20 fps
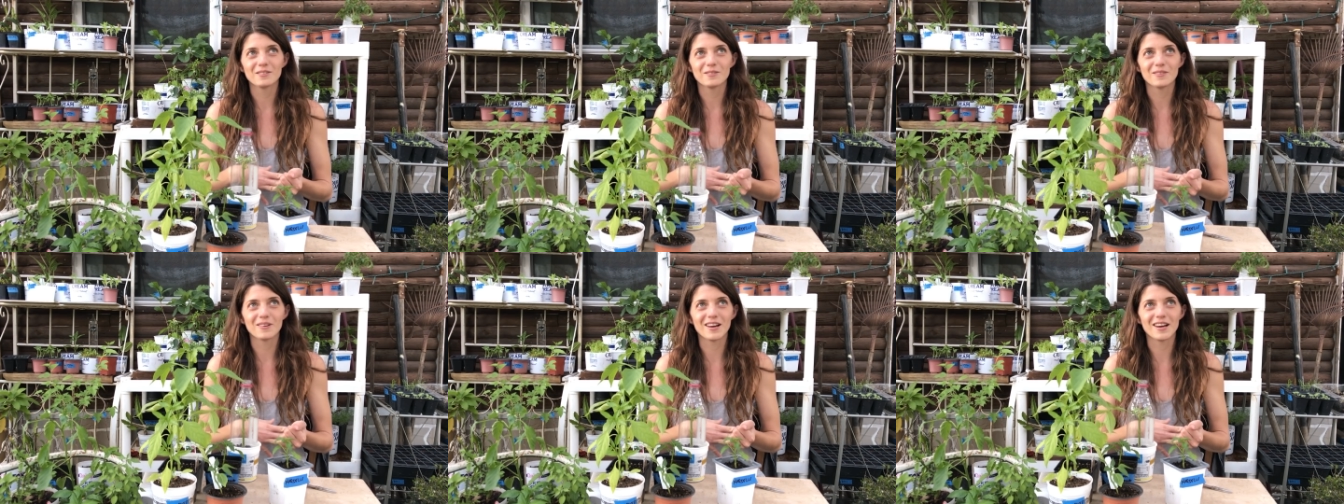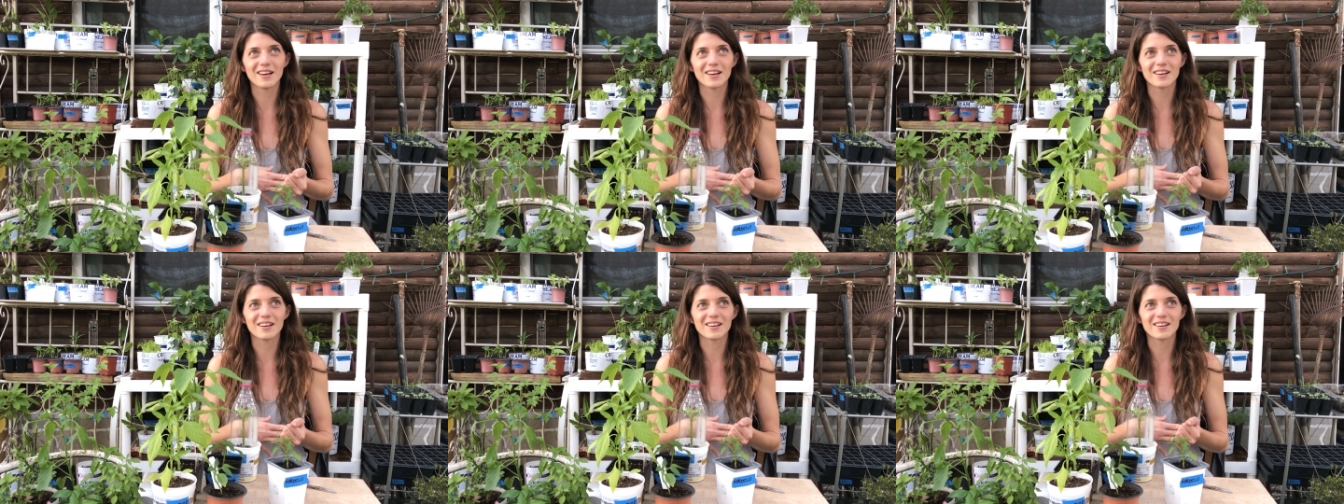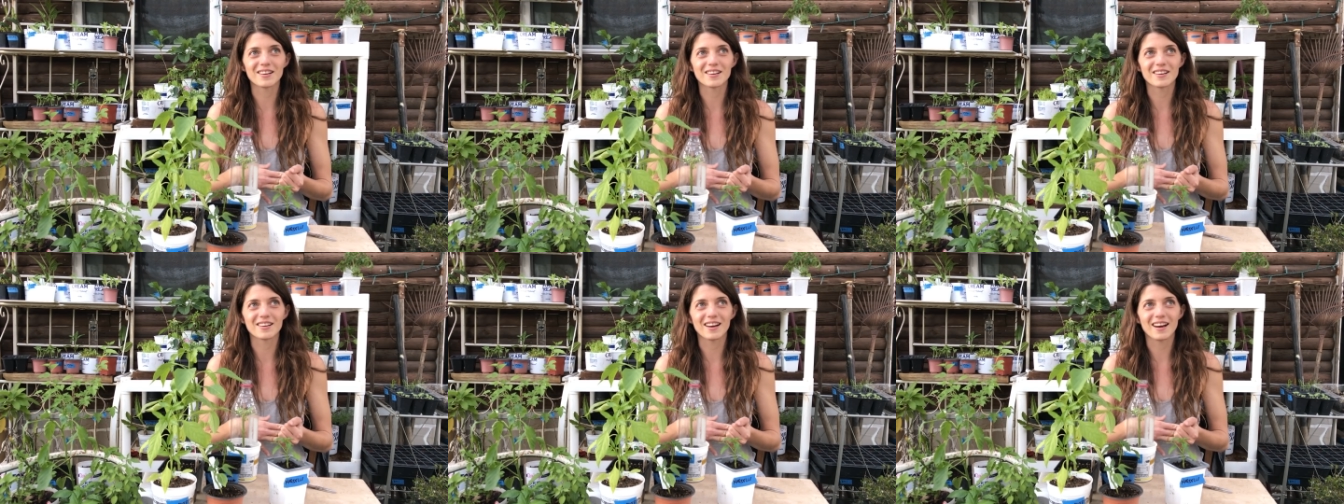
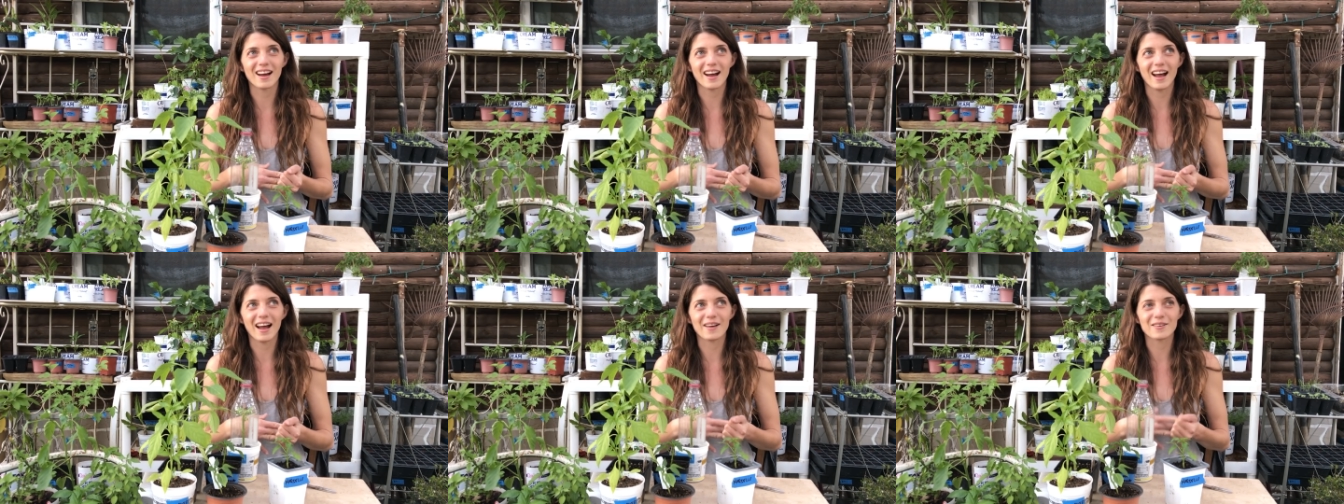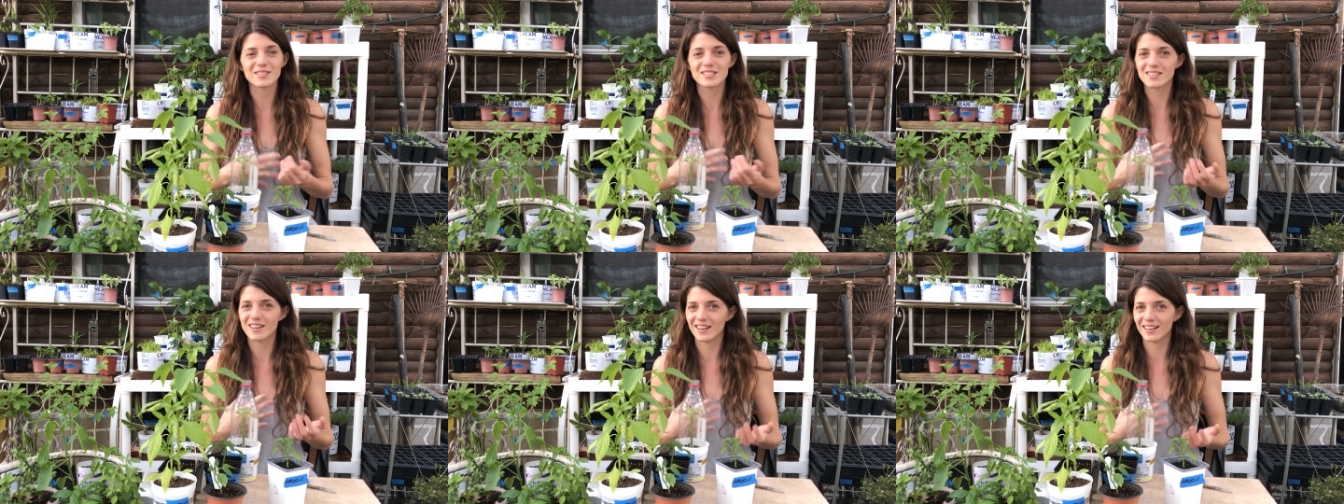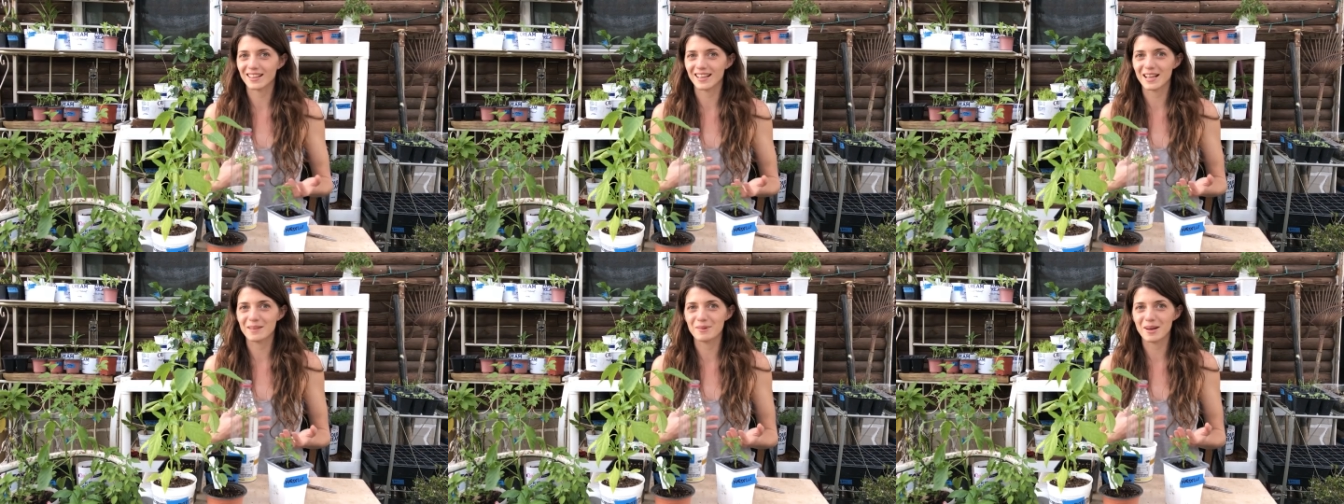where I was
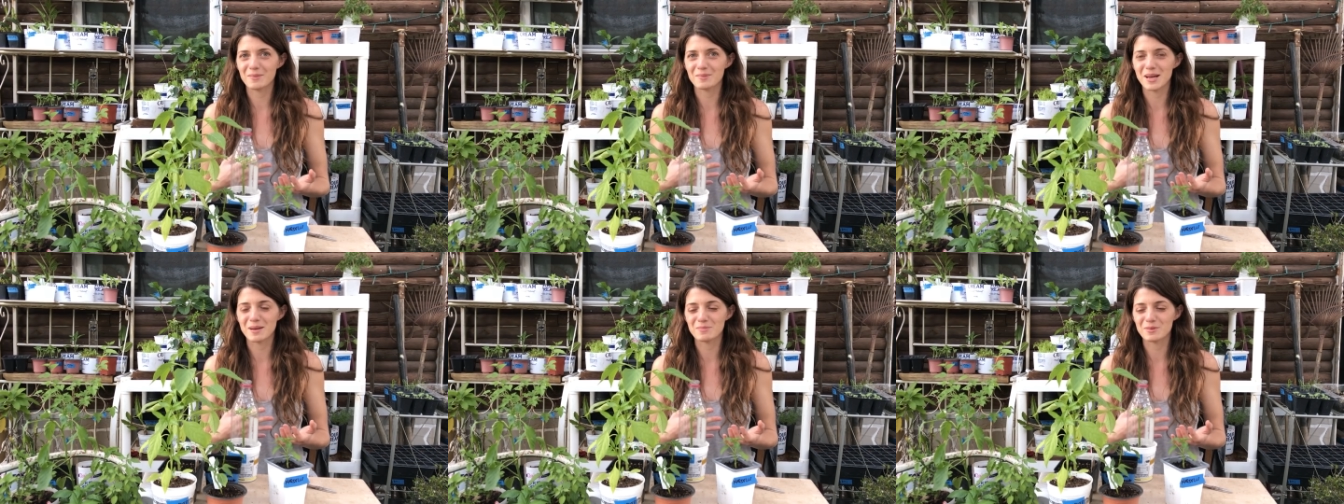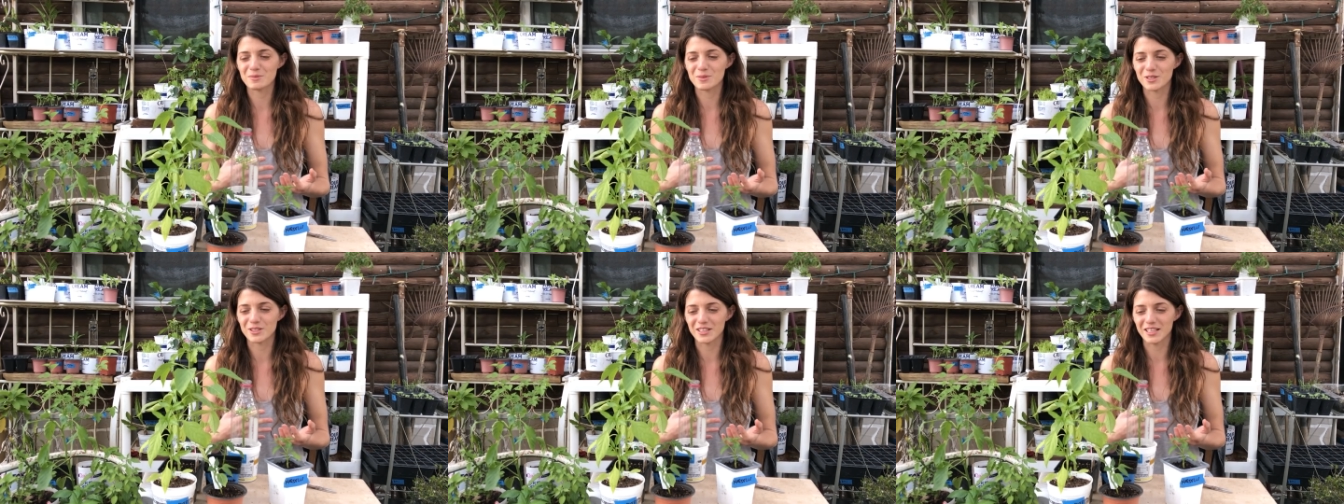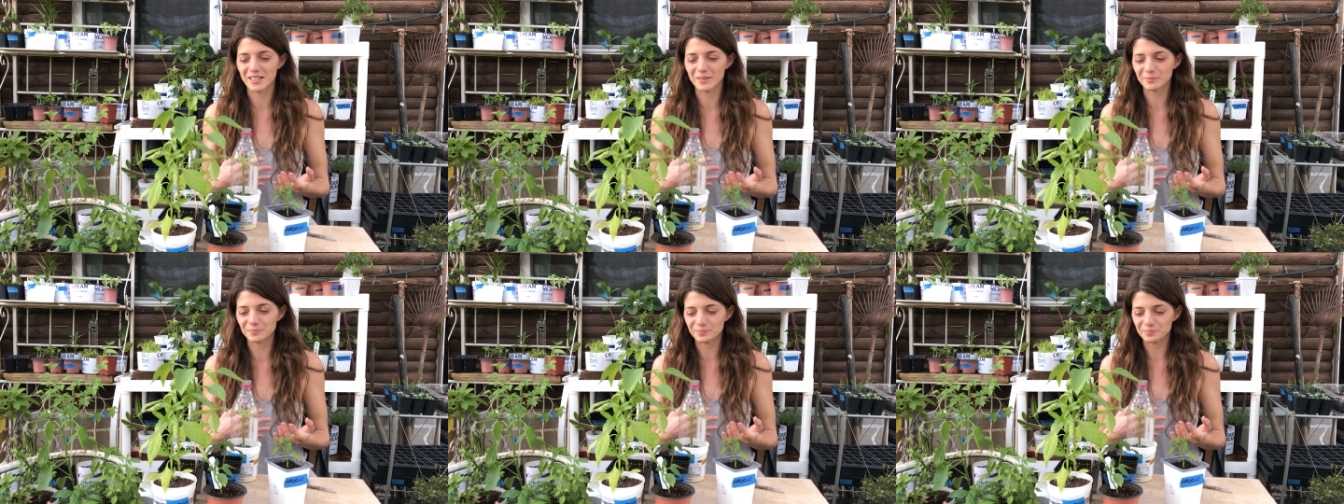talking about pepper
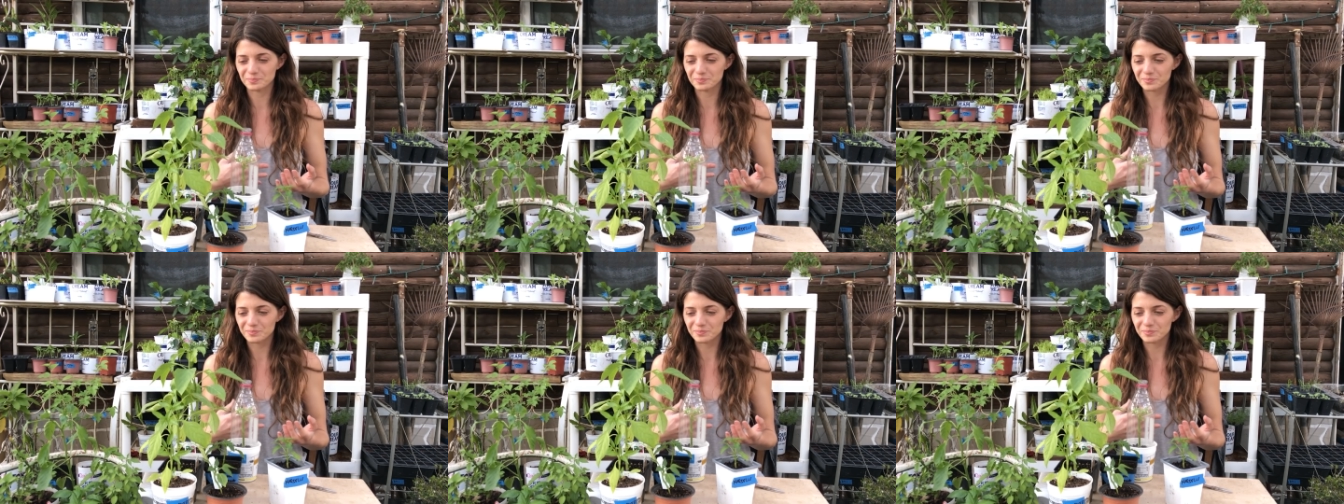pruning,